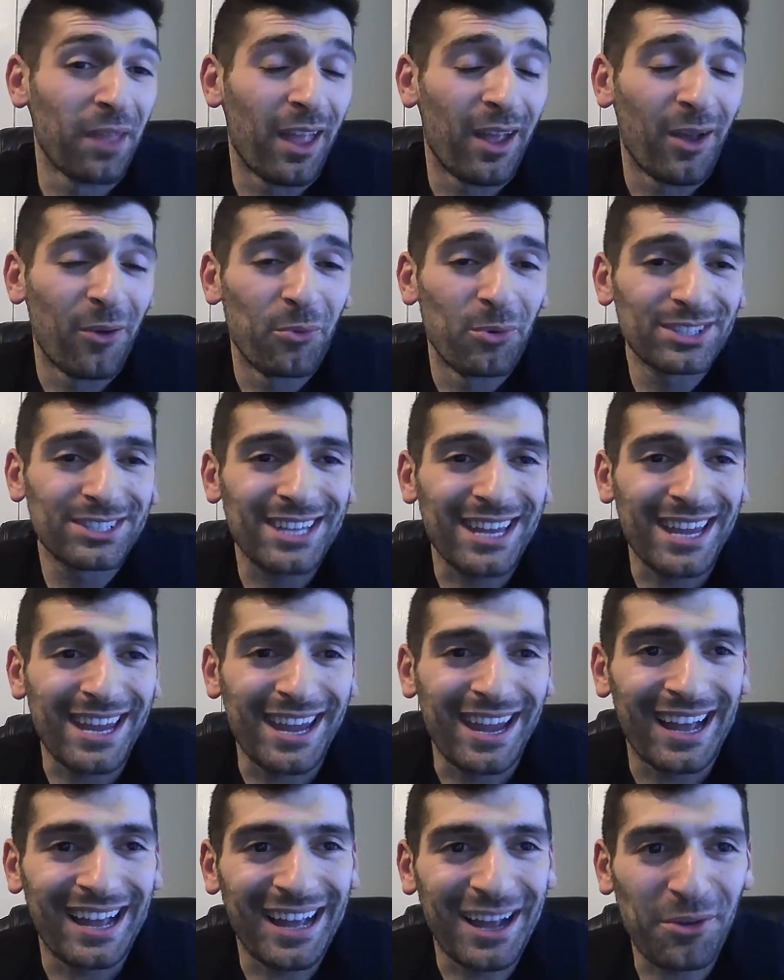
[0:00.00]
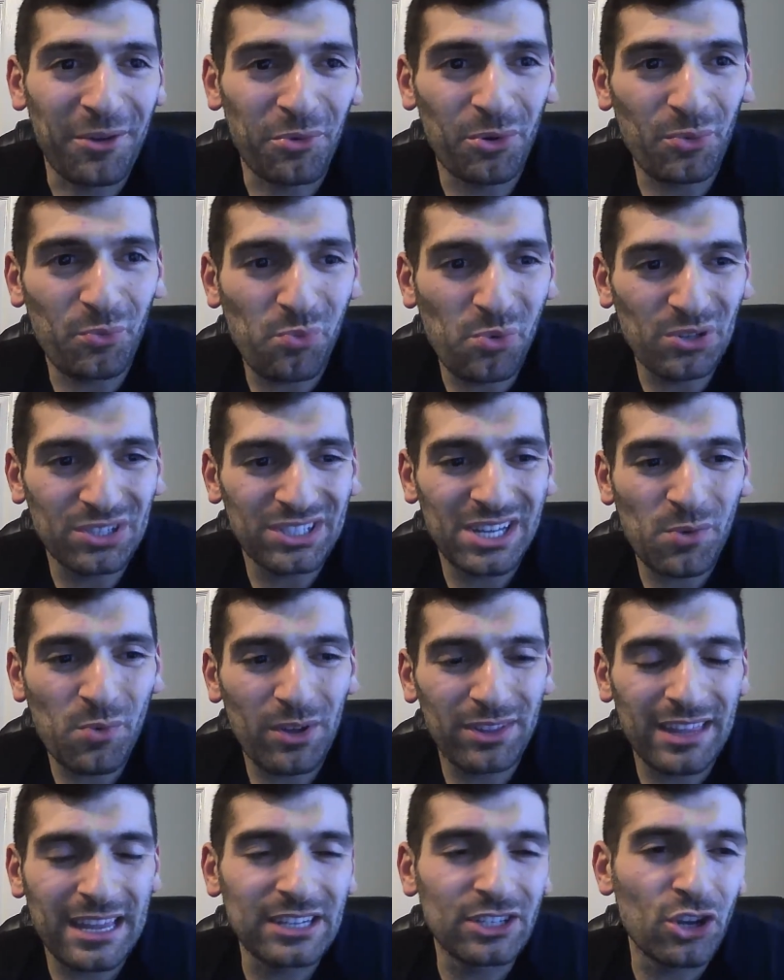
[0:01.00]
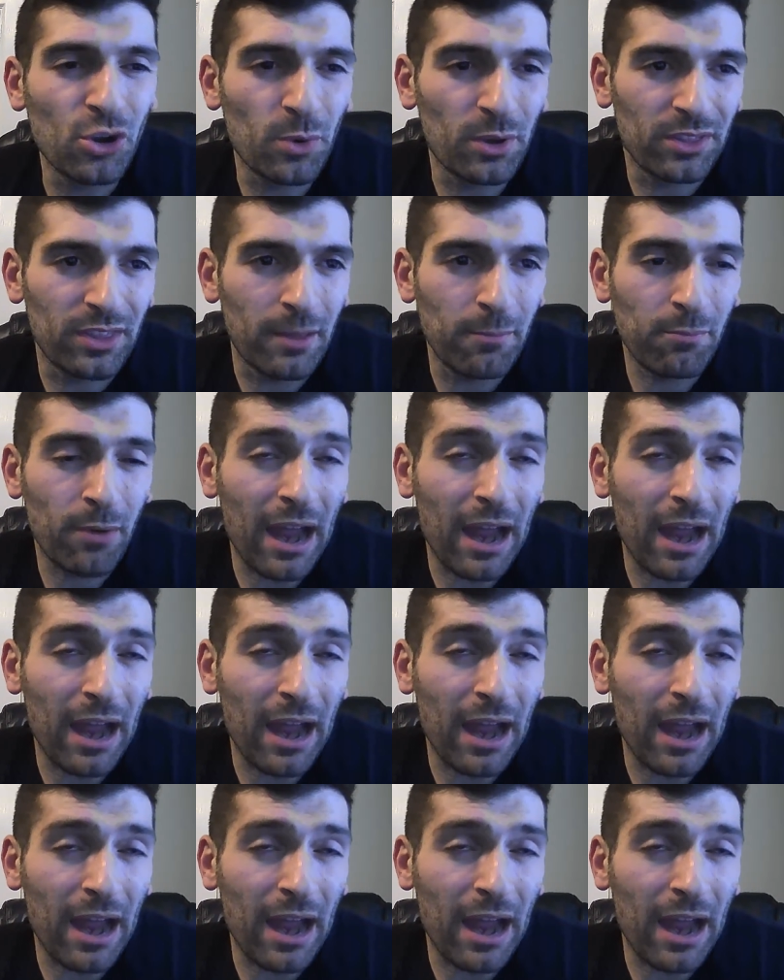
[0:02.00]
we'll see. We'll see what they do with it.